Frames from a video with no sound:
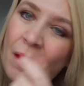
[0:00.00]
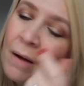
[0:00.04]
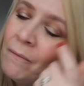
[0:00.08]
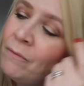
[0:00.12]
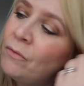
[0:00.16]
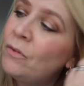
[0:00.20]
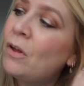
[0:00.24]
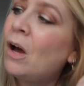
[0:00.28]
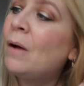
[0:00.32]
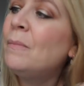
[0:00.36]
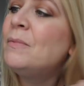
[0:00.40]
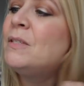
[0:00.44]

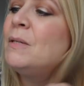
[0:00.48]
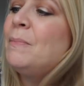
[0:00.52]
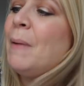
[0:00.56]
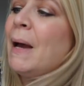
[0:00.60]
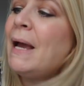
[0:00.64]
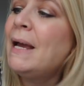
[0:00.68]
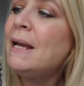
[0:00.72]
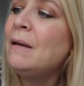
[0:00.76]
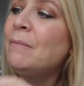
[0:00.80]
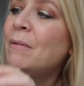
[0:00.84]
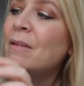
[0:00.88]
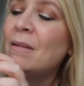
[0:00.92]
I'm
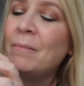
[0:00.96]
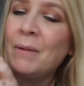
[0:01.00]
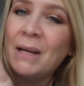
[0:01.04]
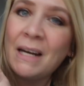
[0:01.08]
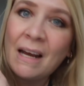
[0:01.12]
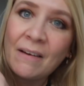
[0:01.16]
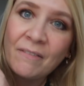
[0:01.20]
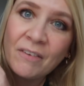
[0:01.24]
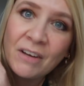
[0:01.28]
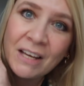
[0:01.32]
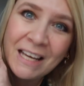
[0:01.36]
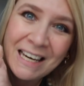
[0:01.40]
debating whether I'm going
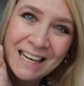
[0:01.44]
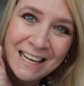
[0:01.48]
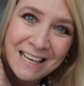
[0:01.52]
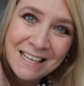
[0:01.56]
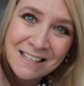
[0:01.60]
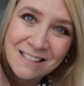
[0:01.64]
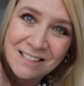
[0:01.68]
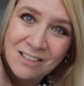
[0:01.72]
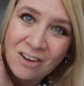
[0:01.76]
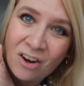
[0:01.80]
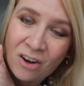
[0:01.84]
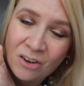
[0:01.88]
to have an
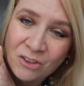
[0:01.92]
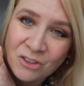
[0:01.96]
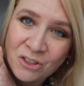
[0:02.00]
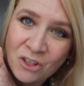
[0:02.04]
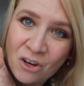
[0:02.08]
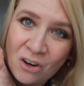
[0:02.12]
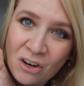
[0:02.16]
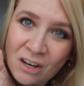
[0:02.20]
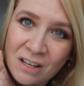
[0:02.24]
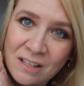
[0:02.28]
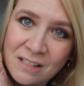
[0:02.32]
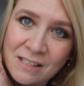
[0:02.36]
Easter hot
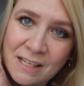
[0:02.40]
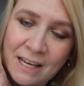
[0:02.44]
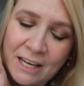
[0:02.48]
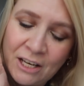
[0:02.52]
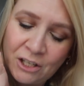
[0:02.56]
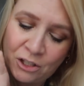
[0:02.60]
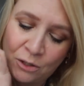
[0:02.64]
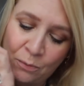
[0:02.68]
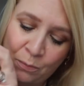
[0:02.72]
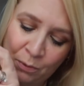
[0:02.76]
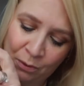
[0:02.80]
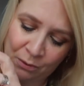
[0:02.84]
chocolate
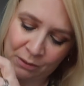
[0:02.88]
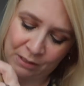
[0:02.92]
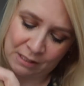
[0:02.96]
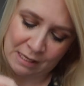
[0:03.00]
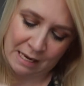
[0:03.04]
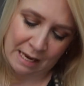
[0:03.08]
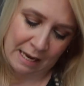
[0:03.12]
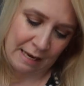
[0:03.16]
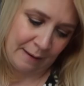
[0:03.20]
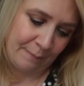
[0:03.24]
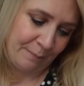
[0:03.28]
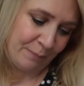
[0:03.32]
station. We'll
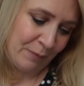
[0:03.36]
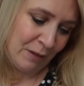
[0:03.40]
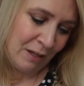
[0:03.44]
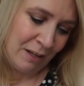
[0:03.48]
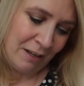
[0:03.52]
see.